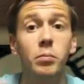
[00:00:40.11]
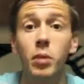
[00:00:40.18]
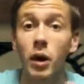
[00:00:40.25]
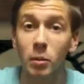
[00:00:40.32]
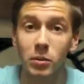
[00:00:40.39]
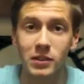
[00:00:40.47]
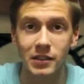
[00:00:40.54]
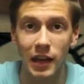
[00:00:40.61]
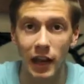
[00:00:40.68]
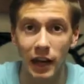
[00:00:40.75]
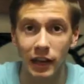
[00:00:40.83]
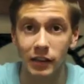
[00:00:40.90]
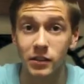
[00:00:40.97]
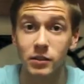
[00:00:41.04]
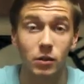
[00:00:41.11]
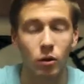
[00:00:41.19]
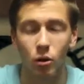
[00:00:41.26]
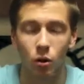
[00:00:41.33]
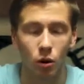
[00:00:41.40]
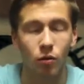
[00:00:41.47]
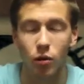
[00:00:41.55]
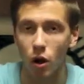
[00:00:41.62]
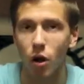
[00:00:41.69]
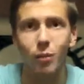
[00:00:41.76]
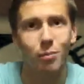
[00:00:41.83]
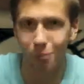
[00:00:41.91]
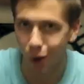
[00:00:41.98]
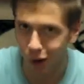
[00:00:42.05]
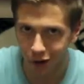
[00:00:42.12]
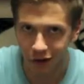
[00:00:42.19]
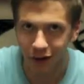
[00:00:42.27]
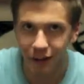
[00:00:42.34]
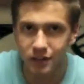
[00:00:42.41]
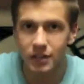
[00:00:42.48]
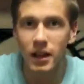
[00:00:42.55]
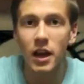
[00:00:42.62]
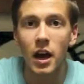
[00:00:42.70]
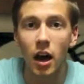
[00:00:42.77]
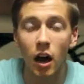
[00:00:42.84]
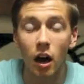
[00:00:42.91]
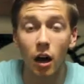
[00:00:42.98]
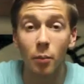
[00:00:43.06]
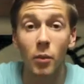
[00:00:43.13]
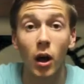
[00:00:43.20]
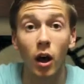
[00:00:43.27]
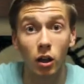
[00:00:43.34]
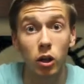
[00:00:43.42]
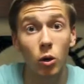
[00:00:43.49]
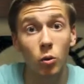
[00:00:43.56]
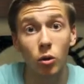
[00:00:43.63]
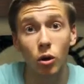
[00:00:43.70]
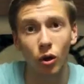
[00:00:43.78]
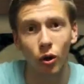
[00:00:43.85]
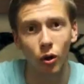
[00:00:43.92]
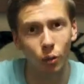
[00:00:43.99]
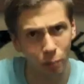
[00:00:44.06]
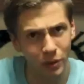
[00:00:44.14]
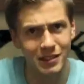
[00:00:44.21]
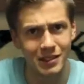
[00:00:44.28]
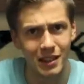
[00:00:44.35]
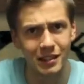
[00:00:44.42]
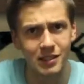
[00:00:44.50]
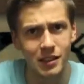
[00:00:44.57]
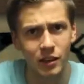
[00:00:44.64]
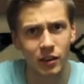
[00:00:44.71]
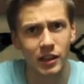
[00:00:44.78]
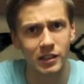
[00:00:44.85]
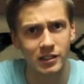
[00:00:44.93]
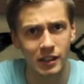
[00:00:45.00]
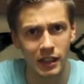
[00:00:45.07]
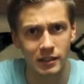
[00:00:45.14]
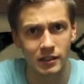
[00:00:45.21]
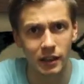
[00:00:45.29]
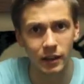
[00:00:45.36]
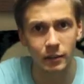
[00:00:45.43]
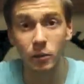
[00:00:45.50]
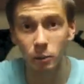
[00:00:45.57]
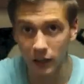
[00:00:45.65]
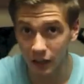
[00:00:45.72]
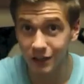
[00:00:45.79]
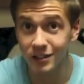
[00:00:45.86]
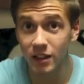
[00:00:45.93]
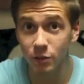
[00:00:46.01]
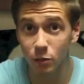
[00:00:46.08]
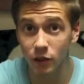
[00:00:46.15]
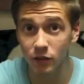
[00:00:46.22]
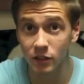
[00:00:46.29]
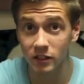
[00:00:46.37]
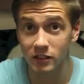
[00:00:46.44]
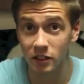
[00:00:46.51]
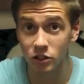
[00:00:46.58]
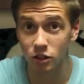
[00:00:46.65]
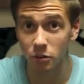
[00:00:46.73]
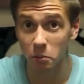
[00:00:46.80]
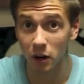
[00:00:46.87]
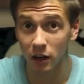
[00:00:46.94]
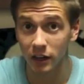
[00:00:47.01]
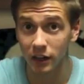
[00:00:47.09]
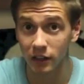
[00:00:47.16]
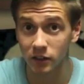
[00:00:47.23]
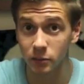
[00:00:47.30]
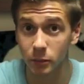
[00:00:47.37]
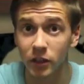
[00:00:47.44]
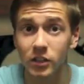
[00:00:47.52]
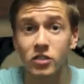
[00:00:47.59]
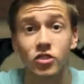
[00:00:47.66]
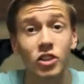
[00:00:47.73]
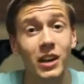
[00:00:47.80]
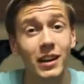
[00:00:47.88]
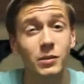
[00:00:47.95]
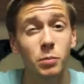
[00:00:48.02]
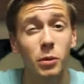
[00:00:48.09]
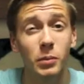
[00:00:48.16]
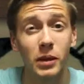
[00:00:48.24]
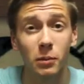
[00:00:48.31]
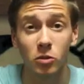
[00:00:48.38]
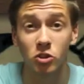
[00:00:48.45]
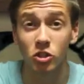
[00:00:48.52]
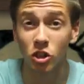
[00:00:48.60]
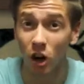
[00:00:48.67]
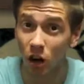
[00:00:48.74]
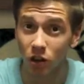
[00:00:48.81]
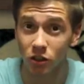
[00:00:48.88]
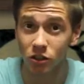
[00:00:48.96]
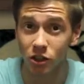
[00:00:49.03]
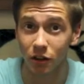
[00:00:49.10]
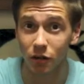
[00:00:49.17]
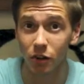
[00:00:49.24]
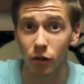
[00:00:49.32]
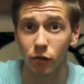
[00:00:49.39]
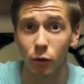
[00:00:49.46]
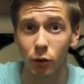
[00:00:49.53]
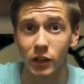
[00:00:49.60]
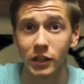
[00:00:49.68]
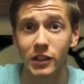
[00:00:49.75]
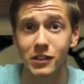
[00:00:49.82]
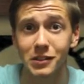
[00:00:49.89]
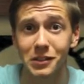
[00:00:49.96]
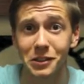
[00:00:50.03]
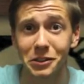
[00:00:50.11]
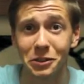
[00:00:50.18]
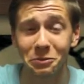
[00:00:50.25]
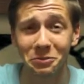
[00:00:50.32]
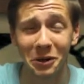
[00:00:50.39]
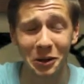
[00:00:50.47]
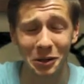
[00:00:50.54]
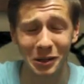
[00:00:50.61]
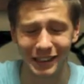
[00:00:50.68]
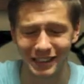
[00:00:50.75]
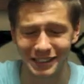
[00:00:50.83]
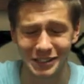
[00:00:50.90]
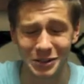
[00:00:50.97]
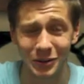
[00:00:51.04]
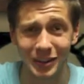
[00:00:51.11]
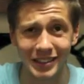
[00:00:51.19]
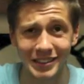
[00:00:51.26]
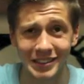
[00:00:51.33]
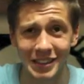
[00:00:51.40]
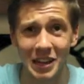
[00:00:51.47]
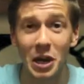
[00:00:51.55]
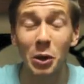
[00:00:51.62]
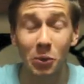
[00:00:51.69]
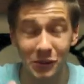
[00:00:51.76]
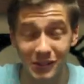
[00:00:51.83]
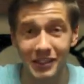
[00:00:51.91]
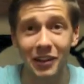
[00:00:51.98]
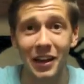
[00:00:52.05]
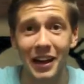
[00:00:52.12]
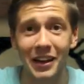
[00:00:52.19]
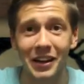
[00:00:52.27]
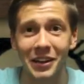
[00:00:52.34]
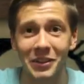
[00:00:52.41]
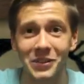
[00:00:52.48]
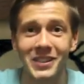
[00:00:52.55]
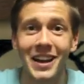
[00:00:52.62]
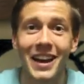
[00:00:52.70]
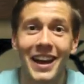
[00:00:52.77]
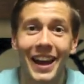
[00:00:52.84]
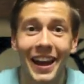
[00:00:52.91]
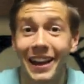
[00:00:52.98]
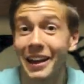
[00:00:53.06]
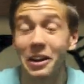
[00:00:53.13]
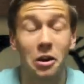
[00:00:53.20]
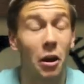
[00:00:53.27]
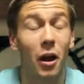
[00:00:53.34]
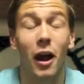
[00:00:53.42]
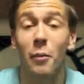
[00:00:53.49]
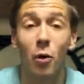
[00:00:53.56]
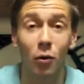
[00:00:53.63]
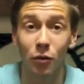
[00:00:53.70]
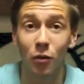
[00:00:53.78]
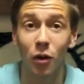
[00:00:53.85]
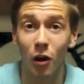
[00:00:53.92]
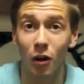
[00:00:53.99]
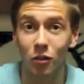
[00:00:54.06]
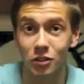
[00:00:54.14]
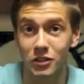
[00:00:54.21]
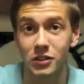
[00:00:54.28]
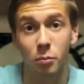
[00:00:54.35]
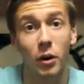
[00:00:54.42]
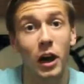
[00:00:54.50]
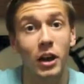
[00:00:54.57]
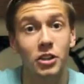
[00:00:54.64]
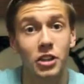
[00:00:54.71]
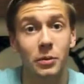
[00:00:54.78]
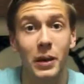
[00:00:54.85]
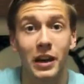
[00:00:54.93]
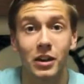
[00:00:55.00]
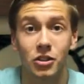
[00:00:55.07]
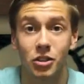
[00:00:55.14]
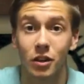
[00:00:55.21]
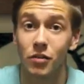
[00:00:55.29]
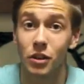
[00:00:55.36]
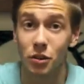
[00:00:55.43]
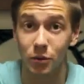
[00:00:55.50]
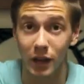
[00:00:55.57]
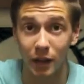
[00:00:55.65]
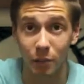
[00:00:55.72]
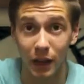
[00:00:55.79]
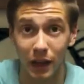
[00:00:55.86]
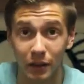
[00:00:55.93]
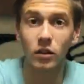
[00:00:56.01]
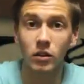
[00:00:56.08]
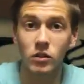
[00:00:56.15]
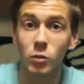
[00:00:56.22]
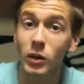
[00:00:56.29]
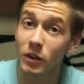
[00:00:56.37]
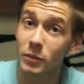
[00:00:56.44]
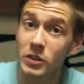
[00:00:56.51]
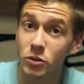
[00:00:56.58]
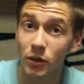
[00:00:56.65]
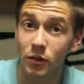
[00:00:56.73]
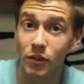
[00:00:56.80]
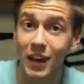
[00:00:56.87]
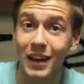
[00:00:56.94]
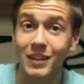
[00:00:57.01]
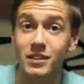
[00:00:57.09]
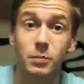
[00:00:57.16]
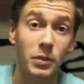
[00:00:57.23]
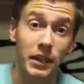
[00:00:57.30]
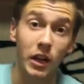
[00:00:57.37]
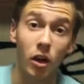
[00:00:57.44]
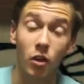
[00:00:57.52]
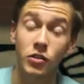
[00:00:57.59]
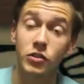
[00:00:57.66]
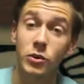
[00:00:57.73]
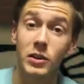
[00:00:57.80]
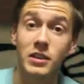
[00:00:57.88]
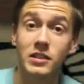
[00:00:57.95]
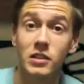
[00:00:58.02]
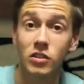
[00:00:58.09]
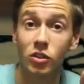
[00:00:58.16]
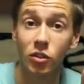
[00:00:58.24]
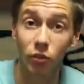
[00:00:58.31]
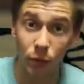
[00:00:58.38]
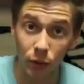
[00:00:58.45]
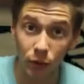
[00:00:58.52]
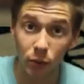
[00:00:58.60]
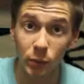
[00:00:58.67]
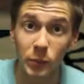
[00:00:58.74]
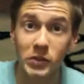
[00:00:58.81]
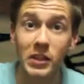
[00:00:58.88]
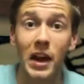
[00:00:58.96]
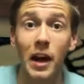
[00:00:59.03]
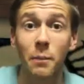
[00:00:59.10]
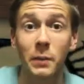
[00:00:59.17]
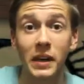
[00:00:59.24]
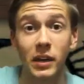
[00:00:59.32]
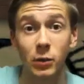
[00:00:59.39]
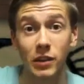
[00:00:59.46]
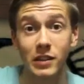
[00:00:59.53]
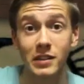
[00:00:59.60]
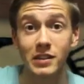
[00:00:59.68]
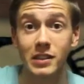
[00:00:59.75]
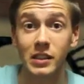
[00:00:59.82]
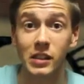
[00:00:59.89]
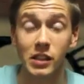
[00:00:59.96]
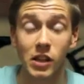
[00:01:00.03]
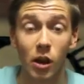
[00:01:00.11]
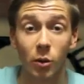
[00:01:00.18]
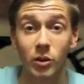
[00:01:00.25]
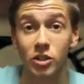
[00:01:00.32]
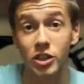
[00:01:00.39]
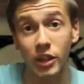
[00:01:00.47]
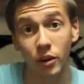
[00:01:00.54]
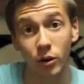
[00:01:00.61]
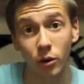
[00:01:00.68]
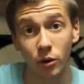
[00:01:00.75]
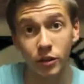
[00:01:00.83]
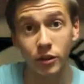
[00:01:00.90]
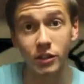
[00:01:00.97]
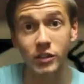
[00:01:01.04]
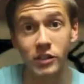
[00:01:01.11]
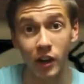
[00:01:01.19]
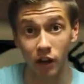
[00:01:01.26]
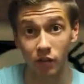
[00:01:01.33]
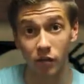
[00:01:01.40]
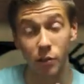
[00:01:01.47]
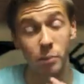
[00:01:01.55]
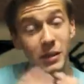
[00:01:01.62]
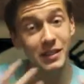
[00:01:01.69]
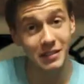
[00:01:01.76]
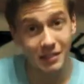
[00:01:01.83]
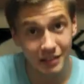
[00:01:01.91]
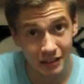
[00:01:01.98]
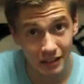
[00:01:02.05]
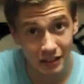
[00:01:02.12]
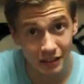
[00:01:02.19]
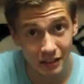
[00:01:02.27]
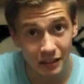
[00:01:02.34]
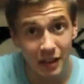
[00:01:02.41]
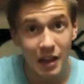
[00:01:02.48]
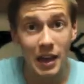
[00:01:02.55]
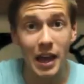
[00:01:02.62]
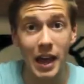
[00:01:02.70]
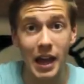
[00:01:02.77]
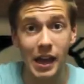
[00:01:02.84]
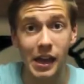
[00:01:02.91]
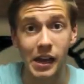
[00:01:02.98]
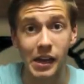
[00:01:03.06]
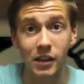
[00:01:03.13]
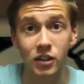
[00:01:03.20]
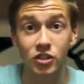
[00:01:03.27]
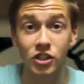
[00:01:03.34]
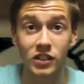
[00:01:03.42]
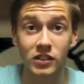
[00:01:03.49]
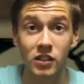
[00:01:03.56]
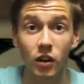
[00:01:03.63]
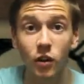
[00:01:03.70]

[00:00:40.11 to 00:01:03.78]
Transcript: publicize or overall market um, a local business here in East Lansing. Because I have previous digital marketing experience, Chen has put me in charge of the 40 senior marketing students. We'll see how that goes. And I'm overall just the project manager of the new campaign. So what I've been doing for that is splitting all the students into groups, meeting with the CEO and shareholders of the businesses, and just